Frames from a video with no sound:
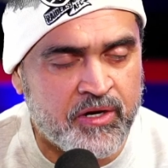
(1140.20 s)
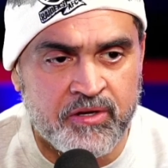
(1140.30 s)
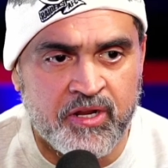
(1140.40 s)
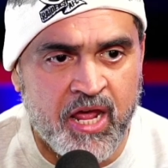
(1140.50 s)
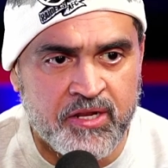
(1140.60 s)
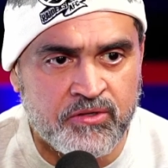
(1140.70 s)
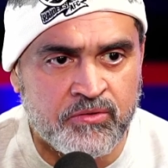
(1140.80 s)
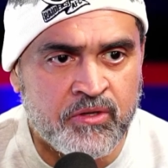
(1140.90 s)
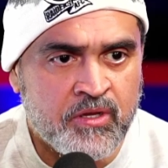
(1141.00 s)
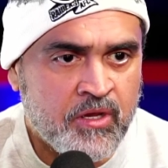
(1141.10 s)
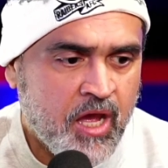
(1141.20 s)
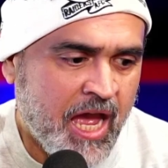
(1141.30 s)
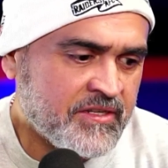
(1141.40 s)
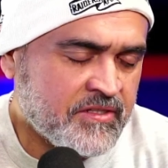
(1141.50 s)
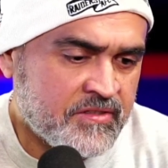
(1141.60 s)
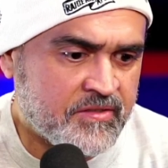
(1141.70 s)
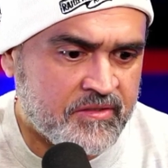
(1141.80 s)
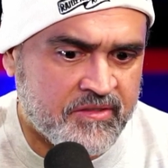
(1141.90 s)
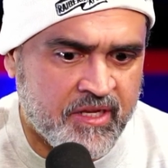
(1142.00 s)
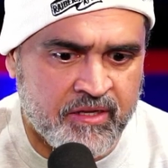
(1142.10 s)
than I do. I
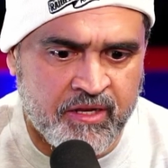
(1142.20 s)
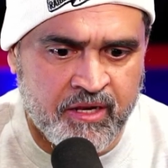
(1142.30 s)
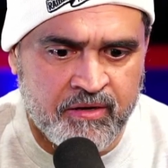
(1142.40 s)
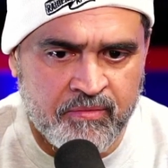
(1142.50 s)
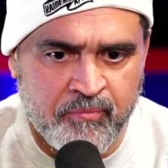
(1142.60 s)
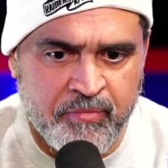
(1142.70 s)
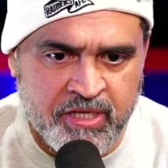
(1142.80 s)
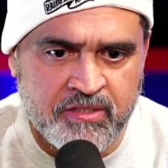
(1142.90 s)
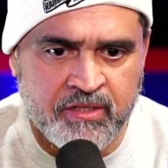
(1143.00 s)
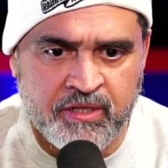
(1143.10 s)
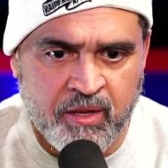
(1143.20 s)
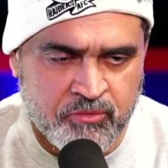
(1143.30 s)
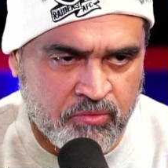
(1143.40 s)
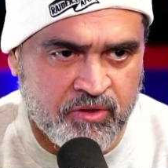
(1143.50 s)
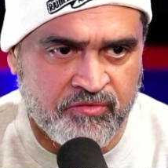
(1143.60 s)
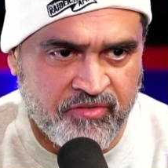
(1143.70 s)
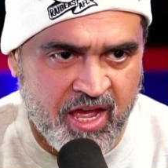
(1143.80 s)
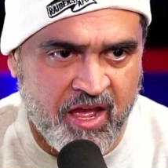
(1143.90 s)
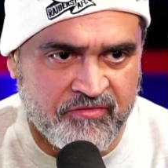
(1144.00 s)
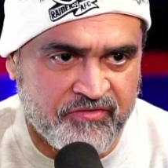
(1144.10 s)
just say that mentally I'm
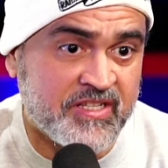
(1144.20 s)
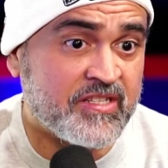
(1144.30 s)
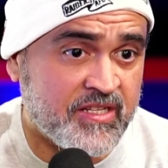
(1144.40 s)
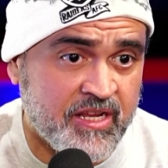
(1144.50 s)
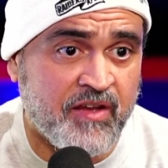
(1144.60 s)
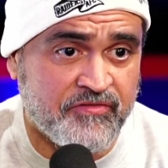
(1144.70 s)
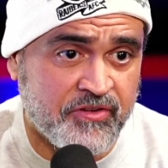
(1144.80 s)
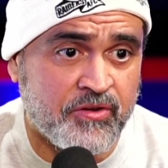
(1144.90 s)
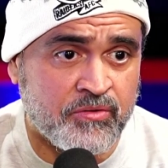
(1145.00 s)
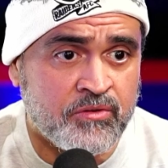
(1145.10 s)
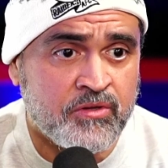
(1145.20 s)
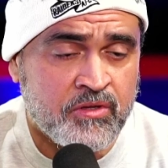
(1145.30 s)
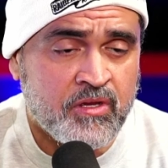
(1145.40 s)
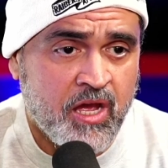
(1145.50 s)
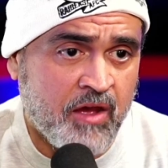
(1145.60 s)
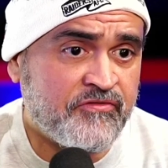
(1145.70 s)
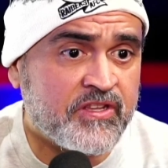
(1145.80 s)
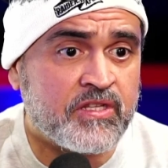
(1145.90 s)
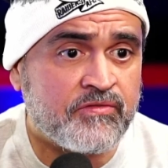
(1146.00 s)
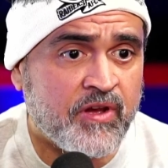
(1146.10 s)
25. Physically I feel I'm
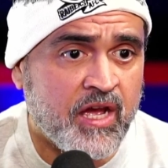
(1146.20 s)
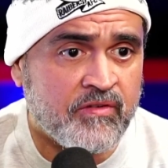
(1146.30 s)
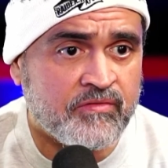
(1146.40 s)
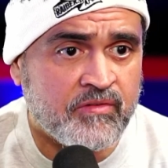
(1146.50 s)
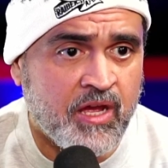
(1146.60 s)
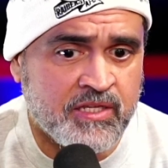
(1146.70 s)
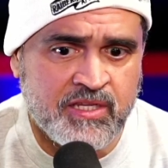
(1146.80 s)
55. Yeah, I said